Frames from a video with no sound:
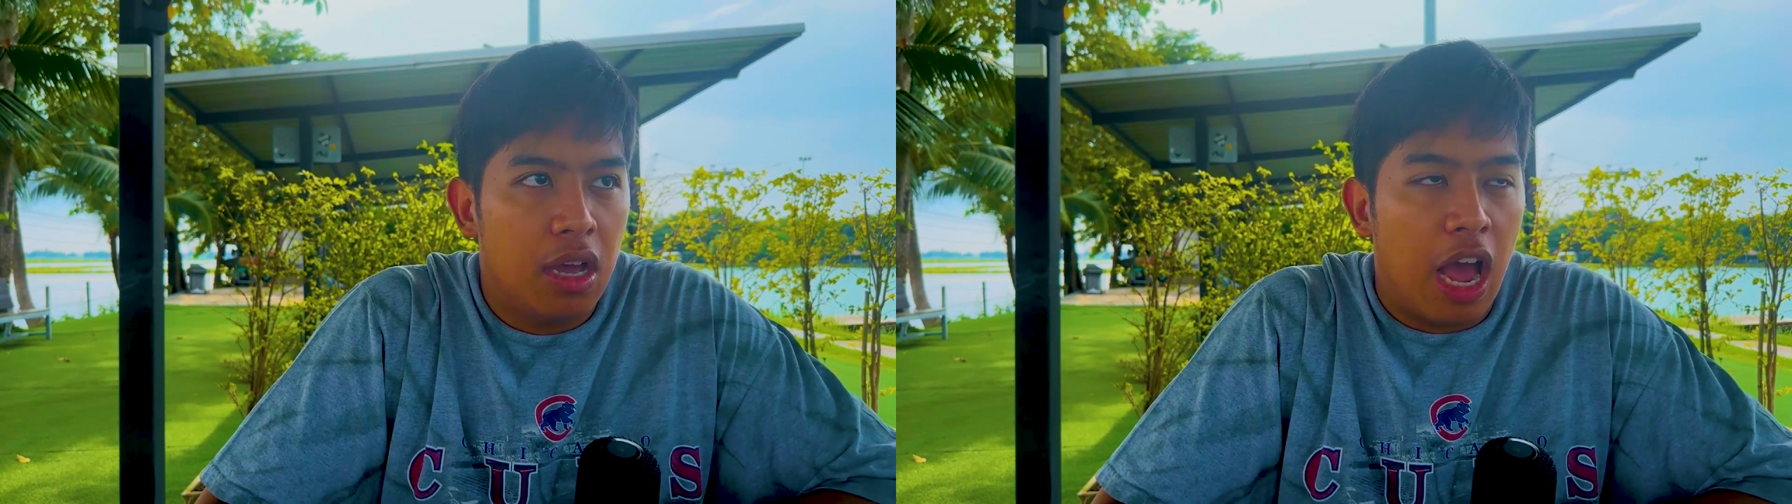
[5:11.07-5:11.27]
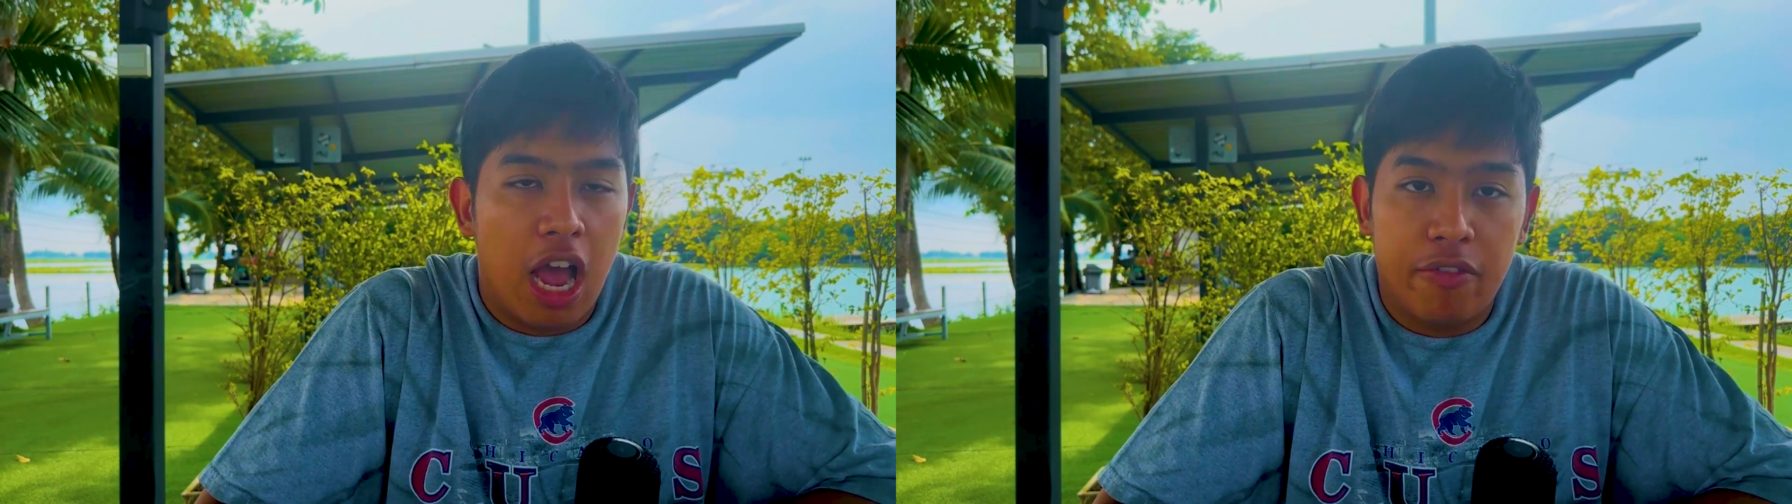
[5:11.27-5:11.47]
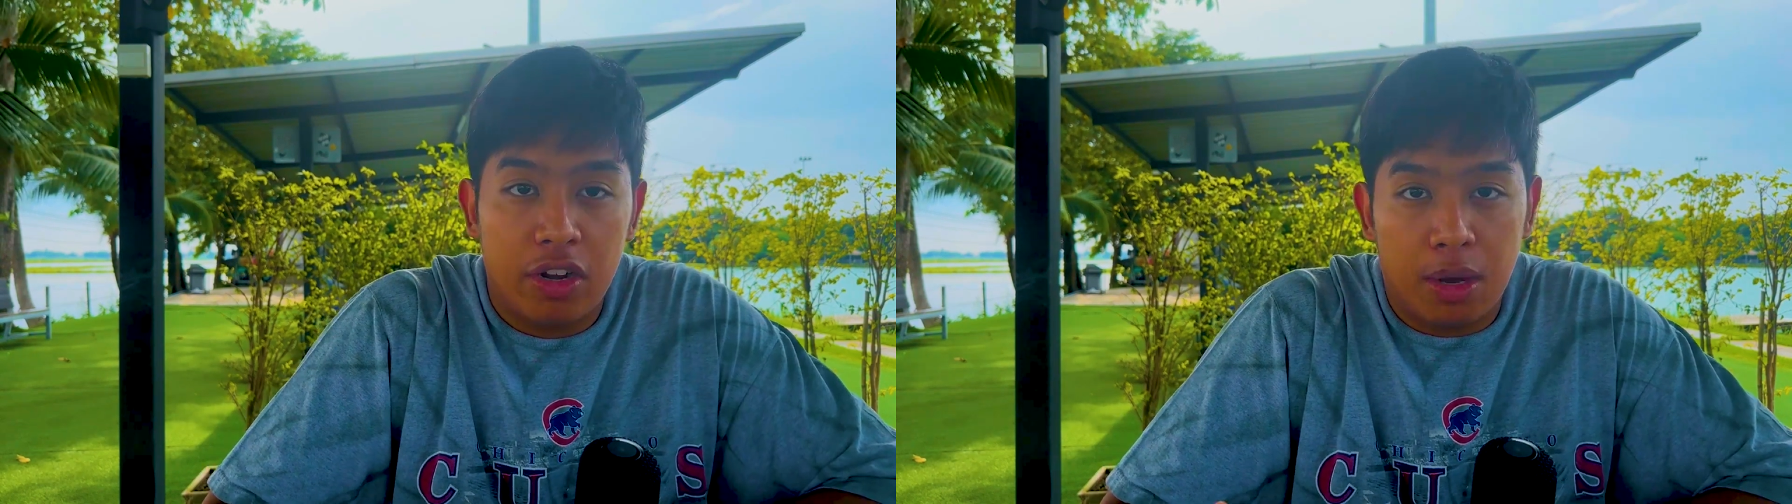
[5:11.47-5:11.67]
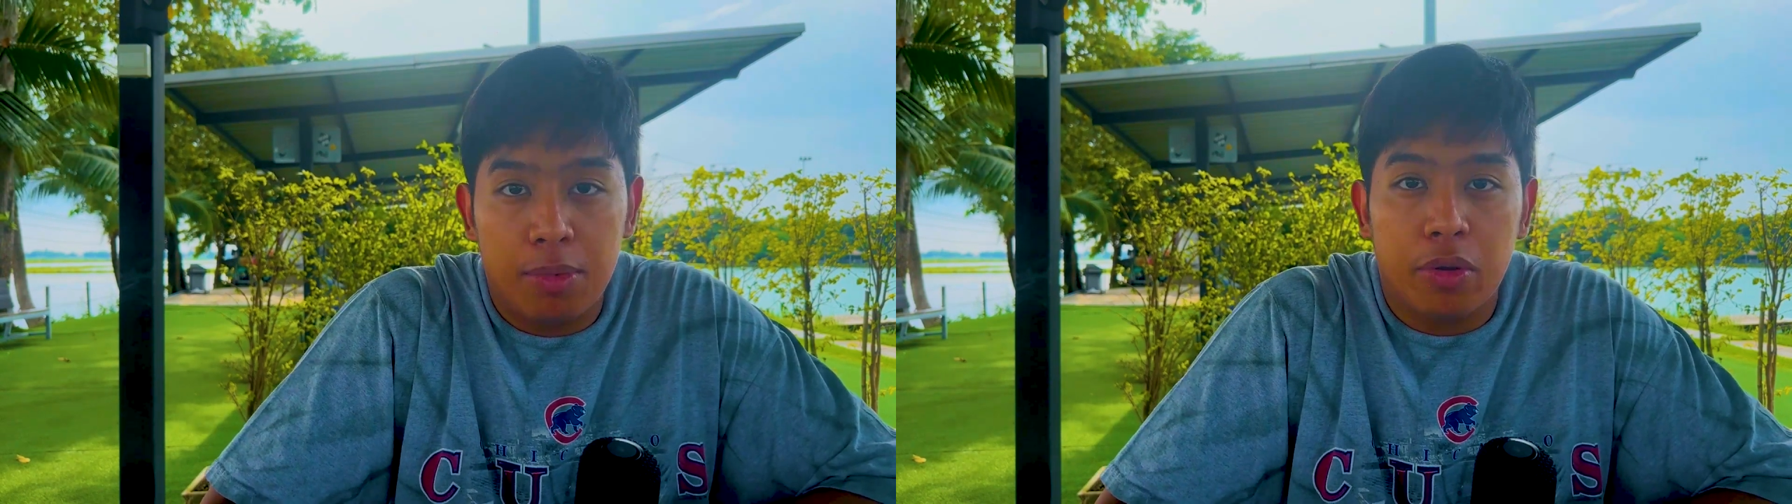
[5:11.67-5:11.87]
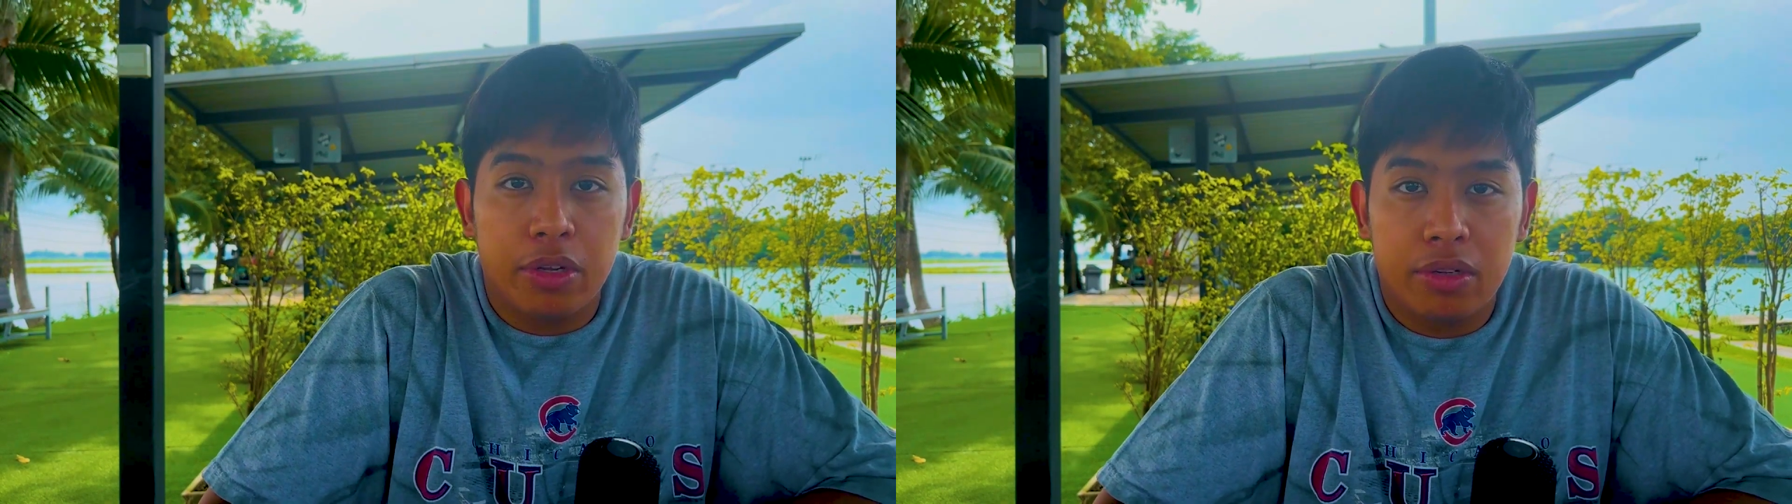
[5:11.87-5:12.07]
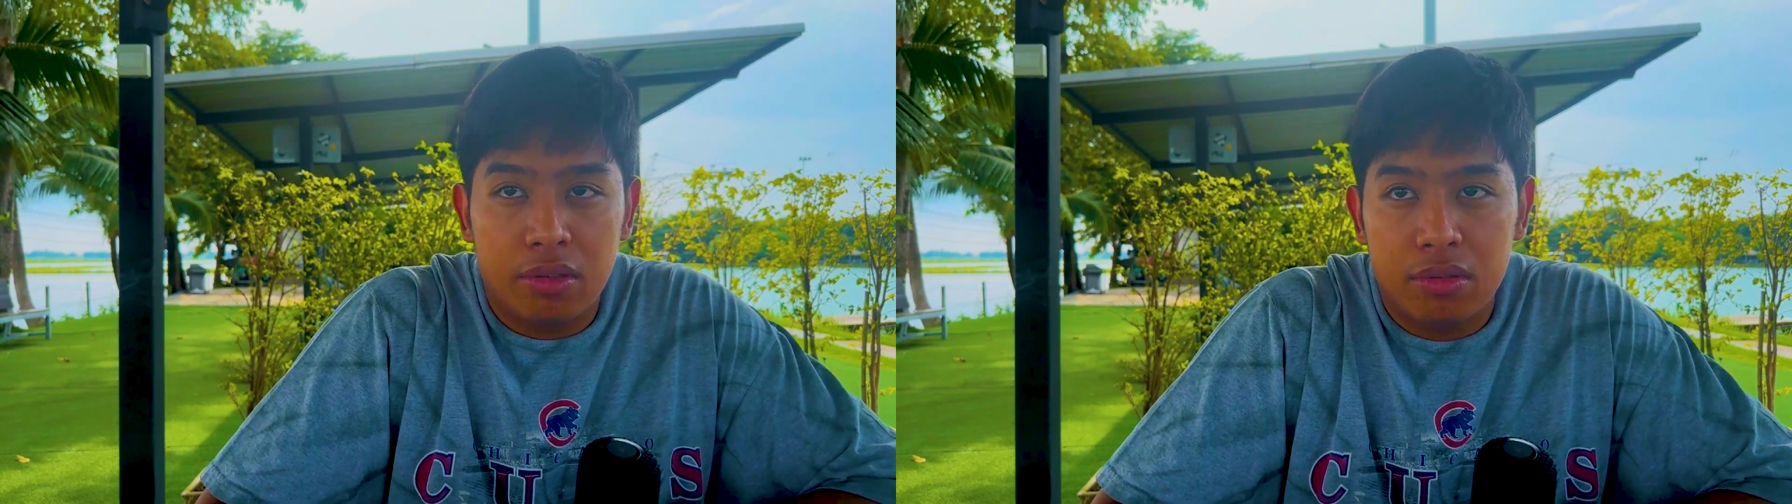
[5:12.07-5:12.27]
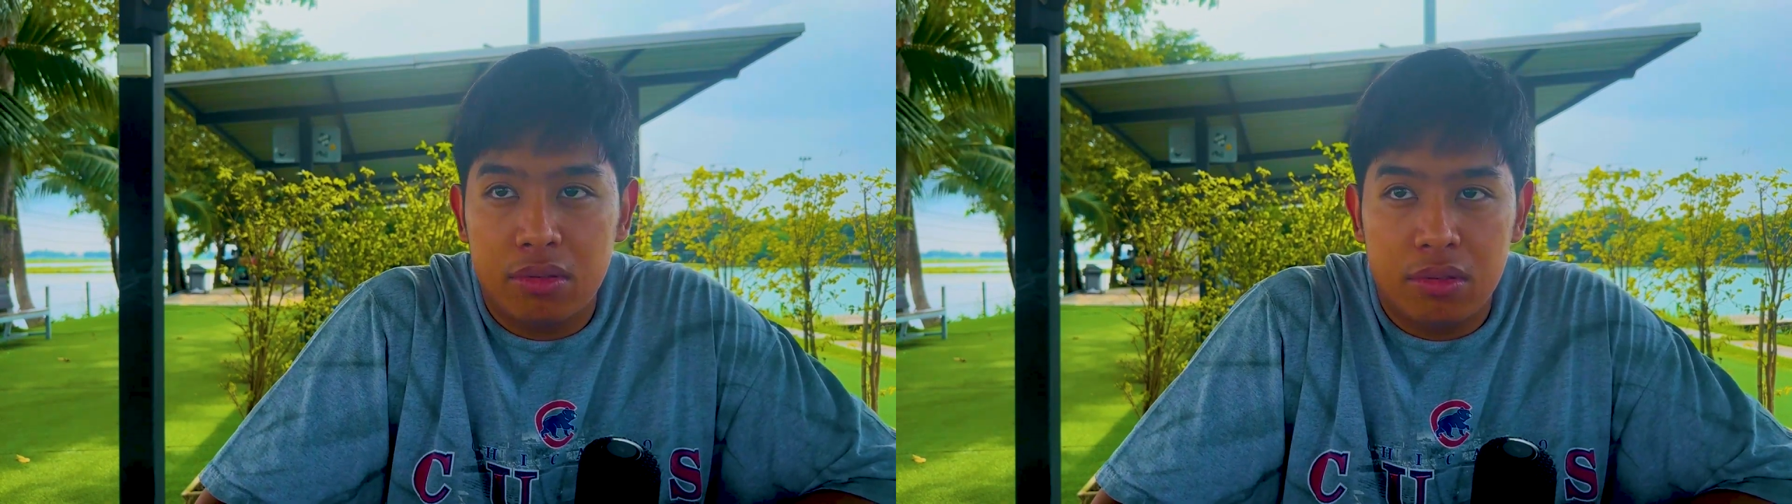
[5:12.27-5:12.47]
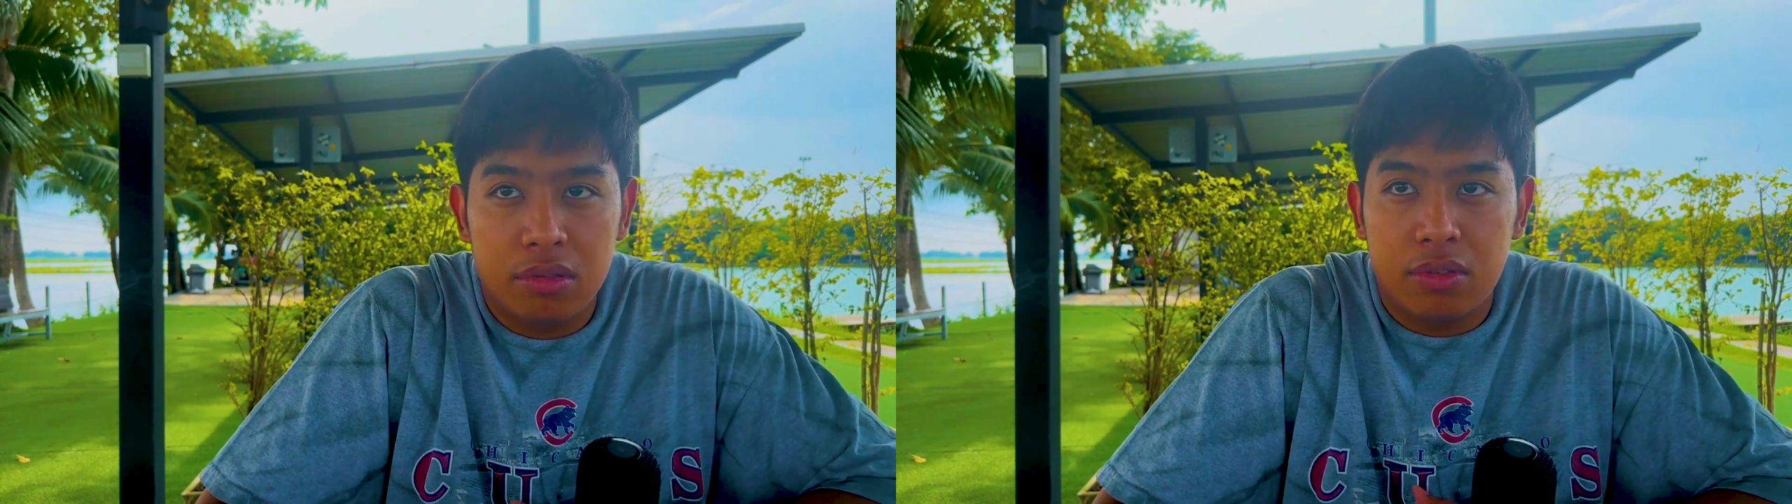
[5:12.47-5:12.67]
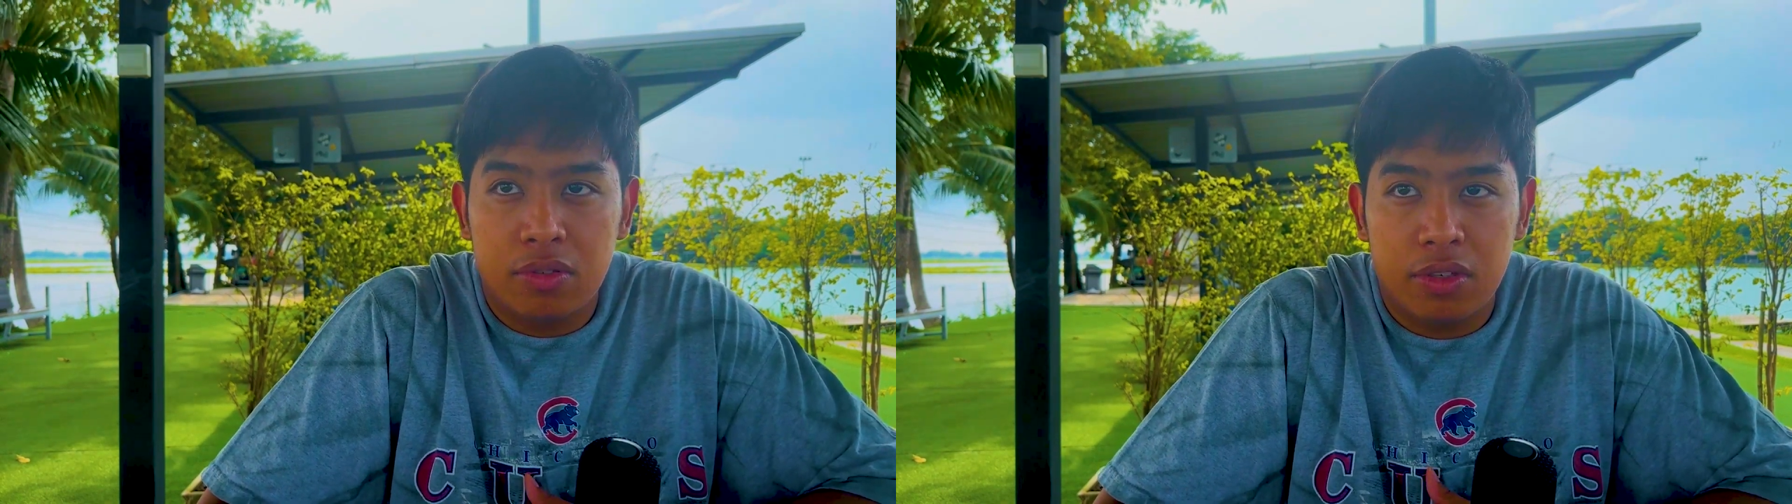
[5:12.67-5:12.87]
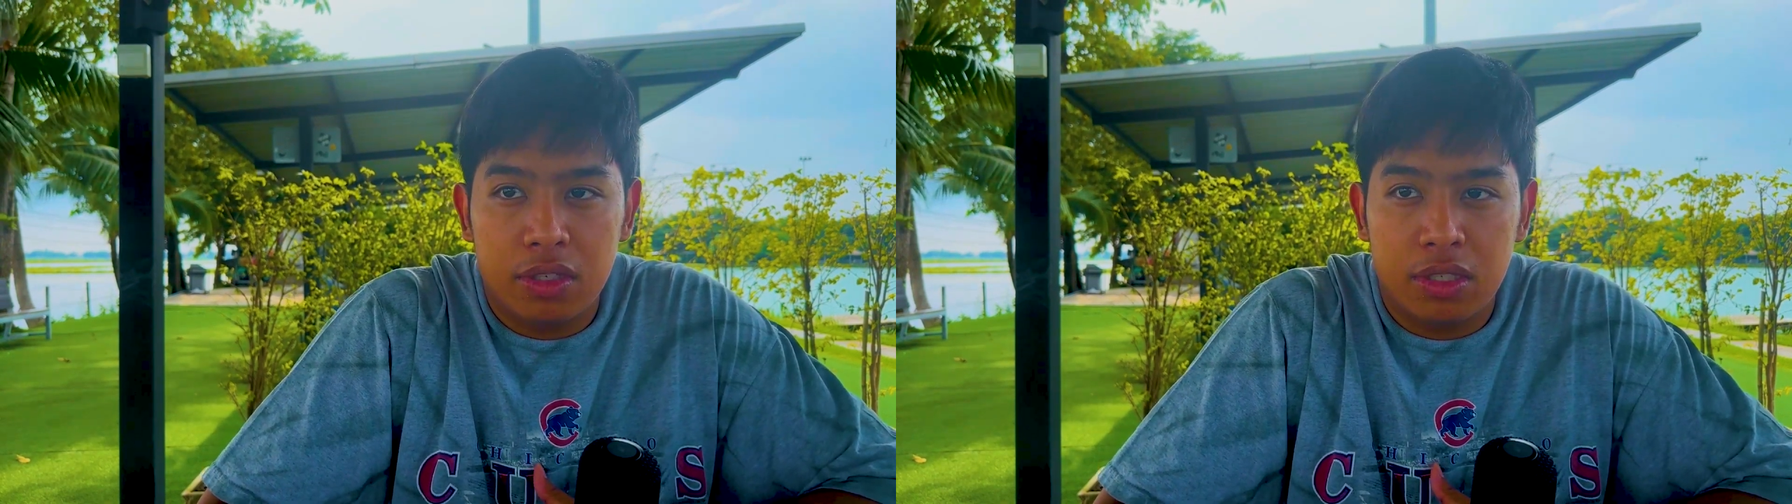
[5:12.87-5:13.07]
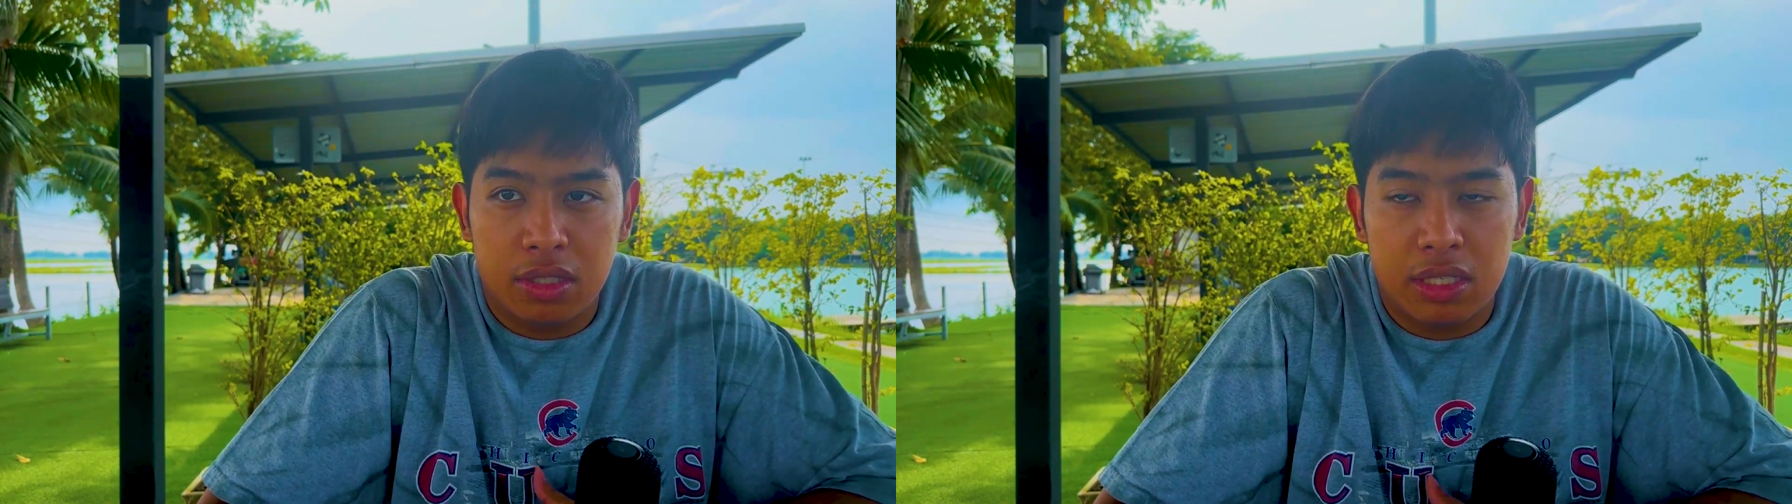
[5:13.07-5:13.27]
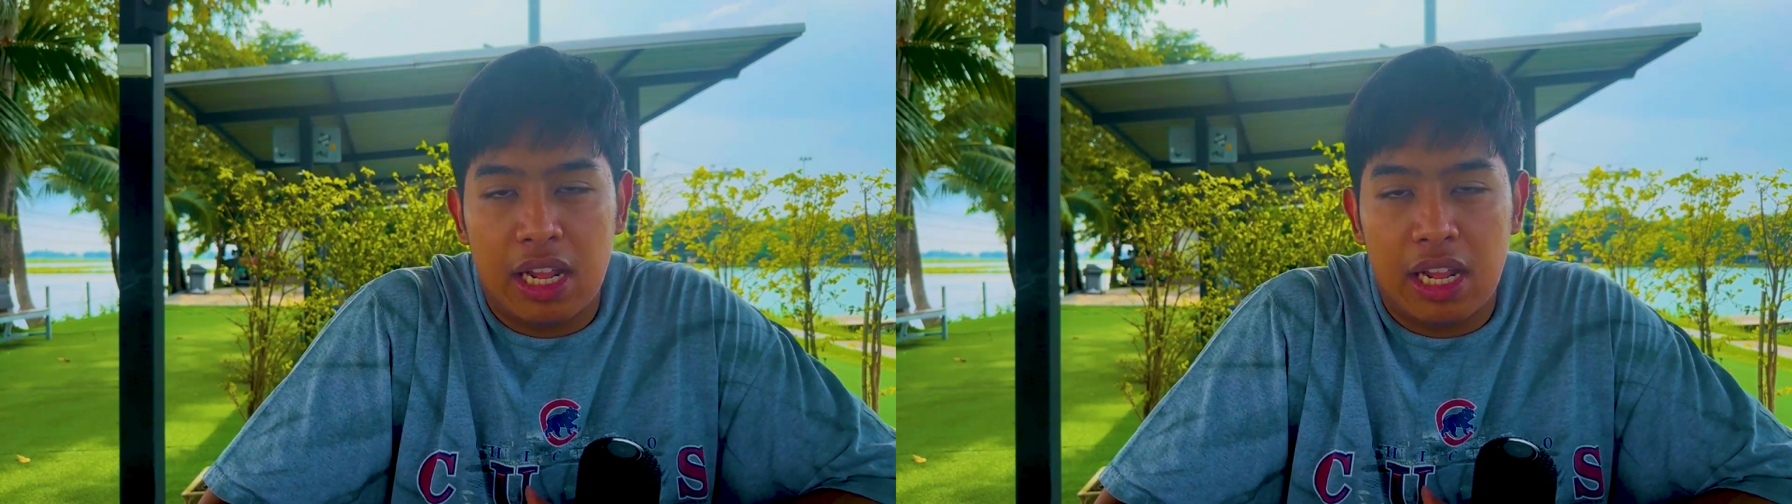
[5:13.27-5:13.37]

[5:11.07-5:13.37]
I haven't uploaded since